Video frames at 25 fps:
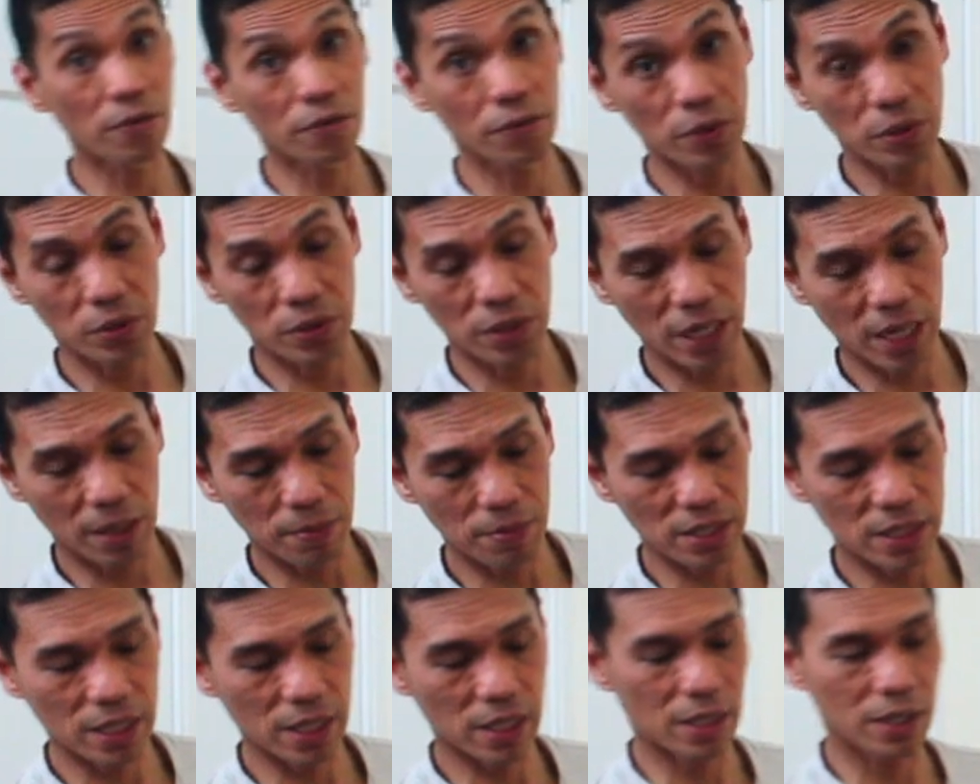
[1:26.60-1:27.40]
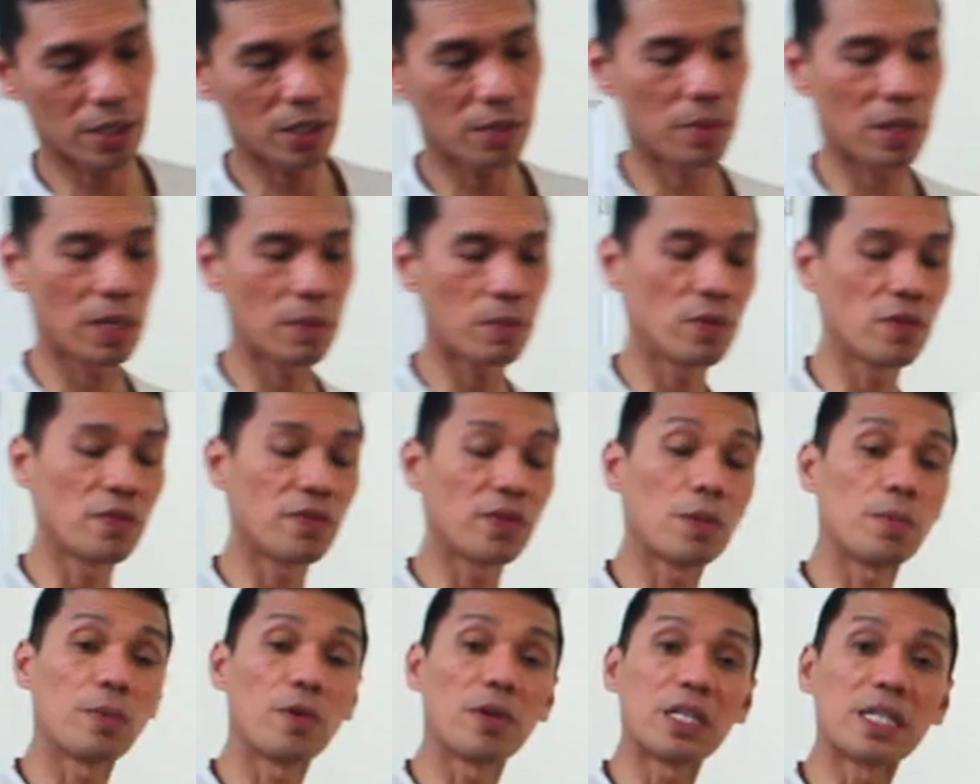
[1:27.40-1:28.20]
a few times here. You may move
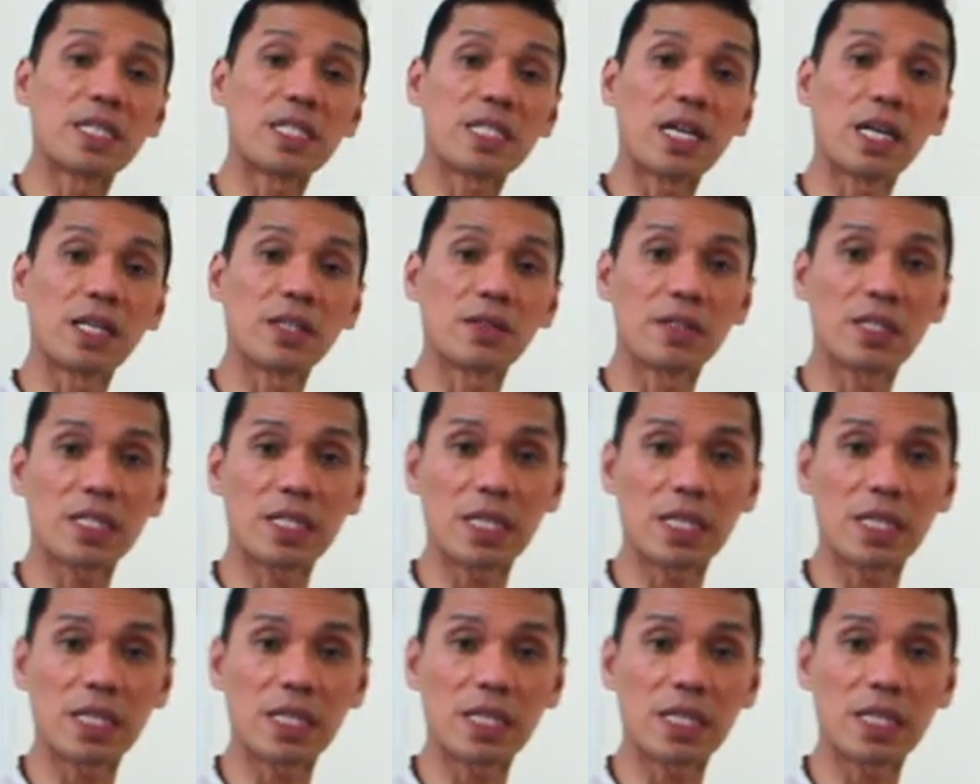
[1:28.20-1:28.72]
the body side to